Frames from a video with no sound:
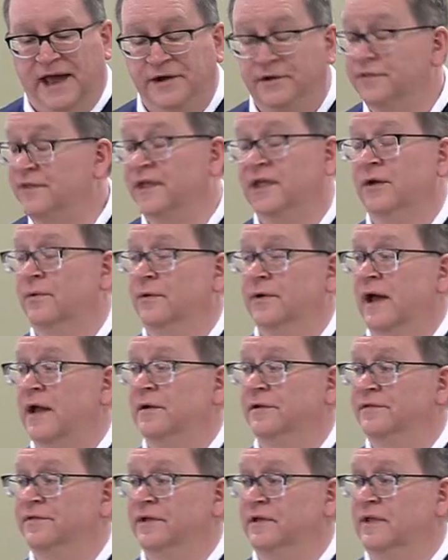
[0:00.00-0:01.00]
I don't think
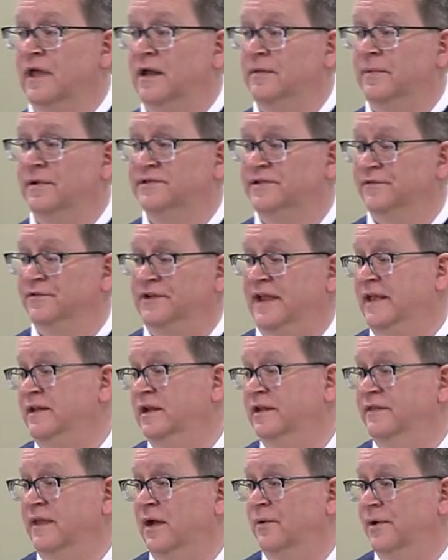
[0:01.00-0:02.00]
anybody's ever
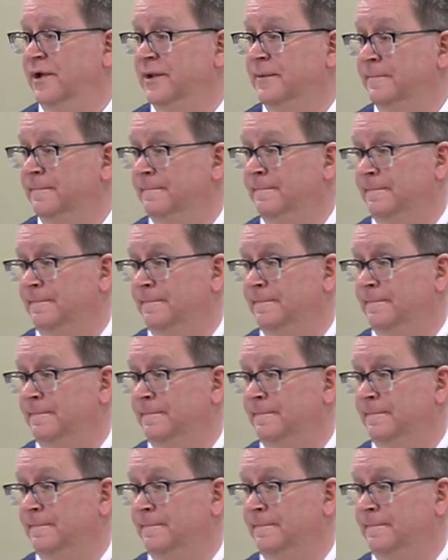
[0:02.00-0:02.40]
taken it that way.